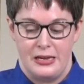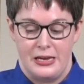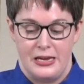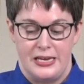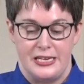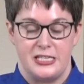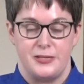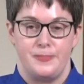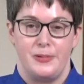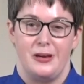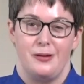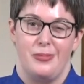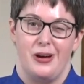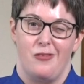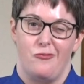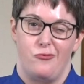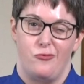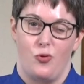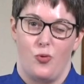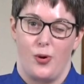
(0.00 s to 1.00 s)
He spent about
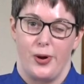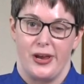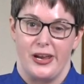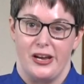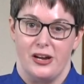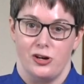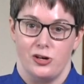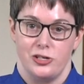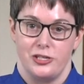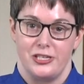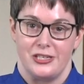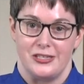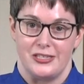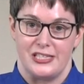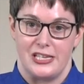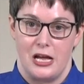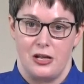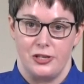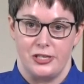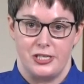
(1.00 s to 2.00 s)
4 years in
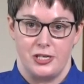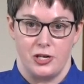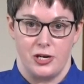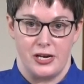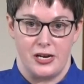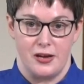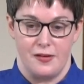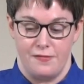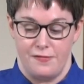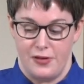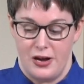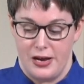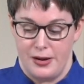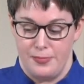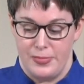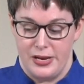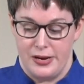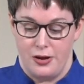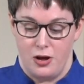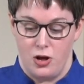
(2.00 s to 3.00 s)
solitary
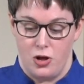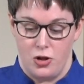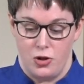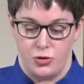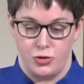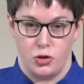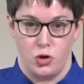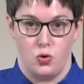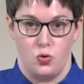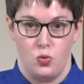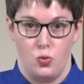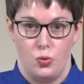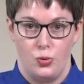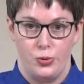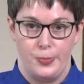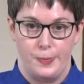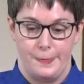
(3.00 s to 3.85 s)
confinement, all told.